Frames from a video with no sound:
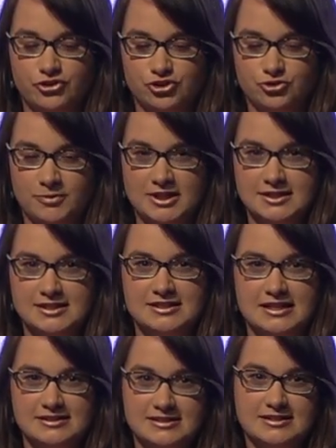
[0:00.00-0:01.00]
infringements.
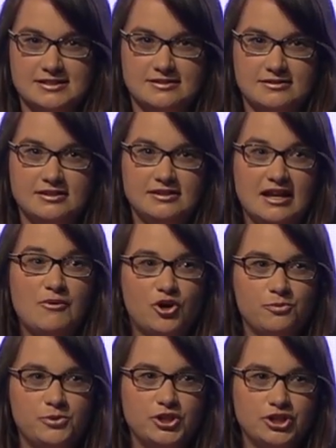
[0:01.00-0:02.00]
That's, in
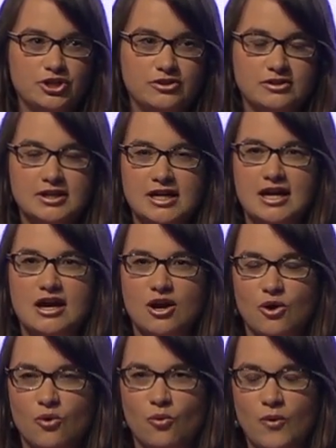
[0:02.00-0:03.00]
our opinion,
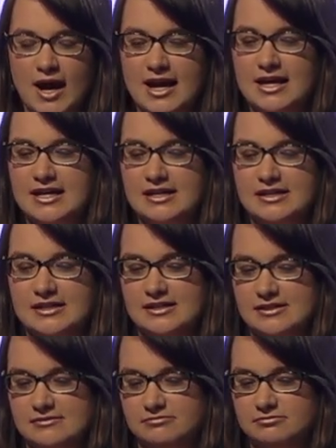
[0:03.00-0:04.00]
way
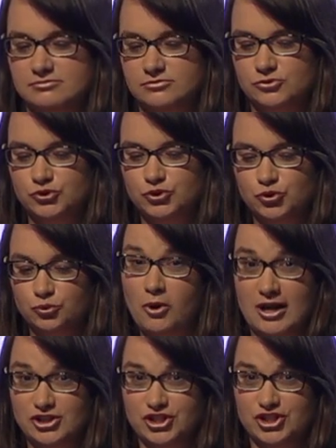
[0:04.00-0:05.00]
too
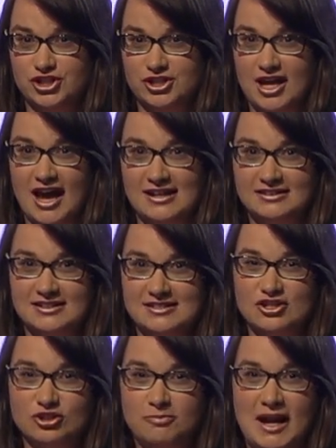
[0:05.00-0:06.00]
much, and
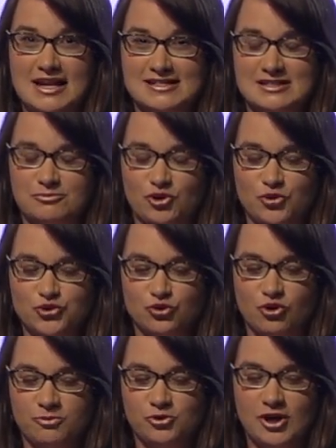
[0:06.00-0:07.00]
it's not a balanced approach
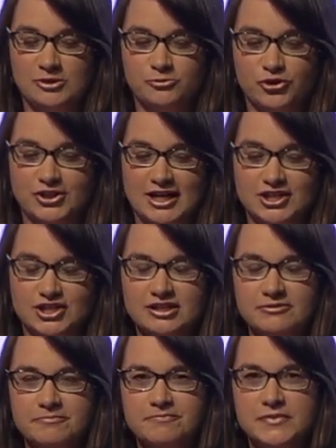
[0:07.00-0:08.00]
to copyright
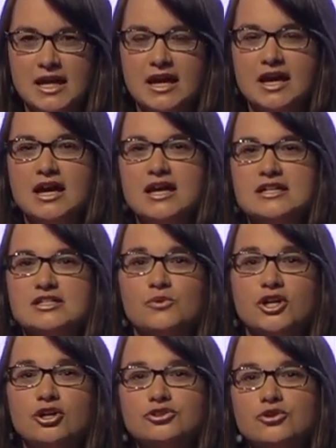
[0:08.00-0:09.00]
protection. So
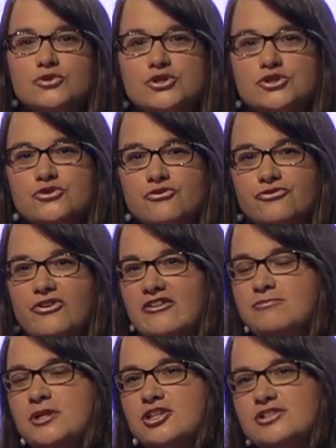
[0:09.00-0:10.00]
we got those
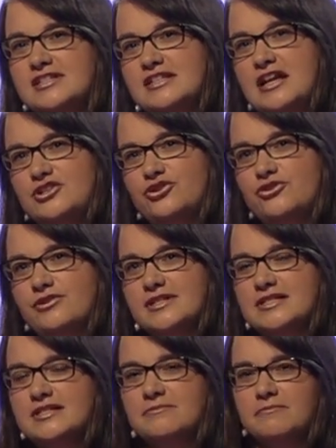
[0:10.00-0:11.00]
5 million
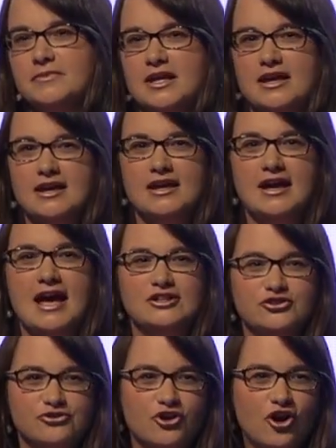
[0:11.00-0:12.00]
signatures.
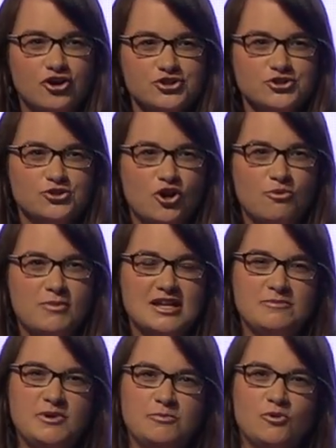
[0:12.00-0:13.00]
And of course, you know,
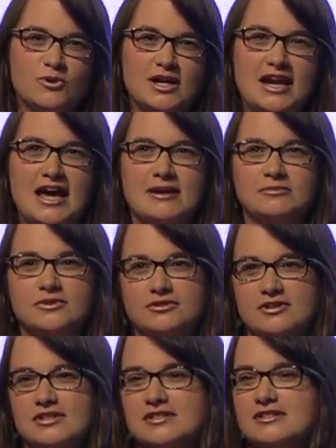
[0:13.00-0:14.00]
many people claimed
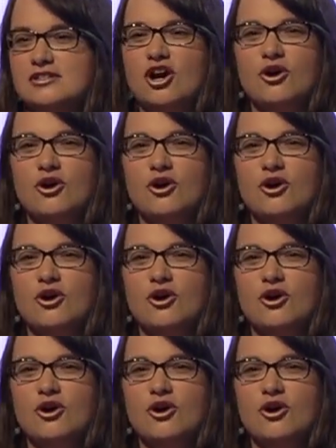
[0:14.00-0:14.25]
it's